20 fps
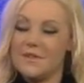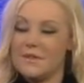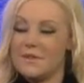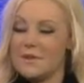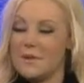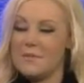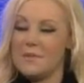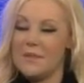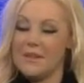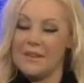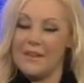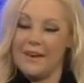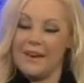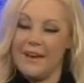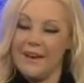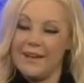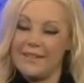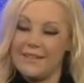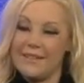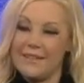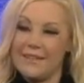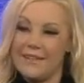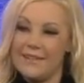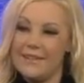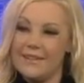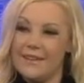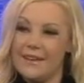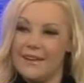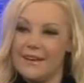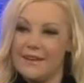do something like I
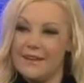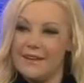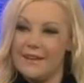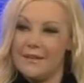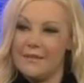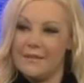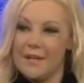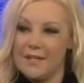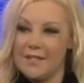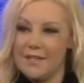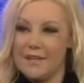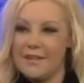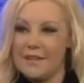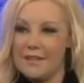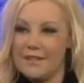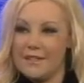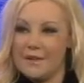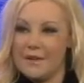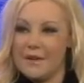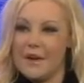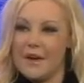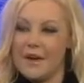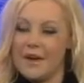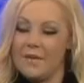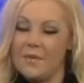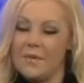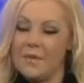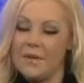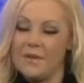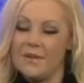did, and I'm not saying that it's
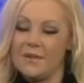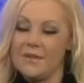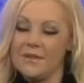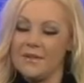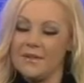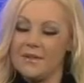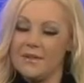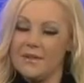okay, but,